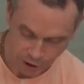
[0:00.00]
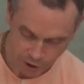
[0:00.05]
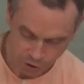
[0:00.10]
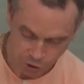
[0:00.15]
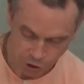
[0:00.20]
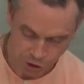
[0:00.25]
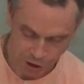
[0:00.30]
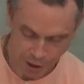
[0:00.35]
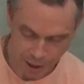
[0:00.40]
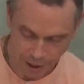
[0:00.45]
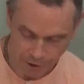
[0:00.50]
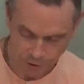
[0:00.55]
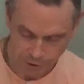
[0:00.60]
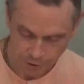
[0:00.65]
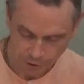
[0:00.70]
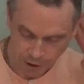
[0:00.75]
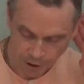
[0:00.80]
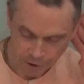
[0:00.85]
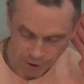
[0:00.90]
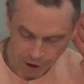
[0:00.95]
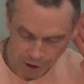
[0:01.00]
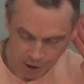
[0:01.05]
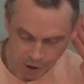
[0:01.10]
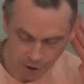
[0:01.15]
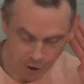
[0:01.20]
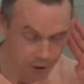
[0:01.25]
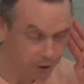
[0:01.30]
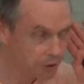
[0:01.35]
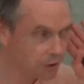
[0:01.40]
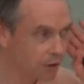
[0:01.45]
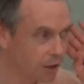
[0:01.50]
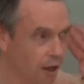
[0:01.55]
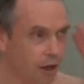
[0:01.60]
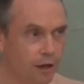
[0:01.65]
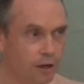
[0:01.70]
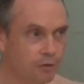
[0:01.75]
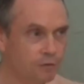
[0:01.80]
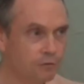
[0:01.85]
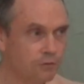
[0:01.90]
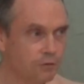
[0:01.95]
and chant and hear
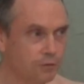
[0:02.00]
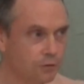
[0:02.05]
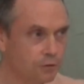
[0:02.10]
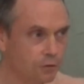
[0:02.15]
of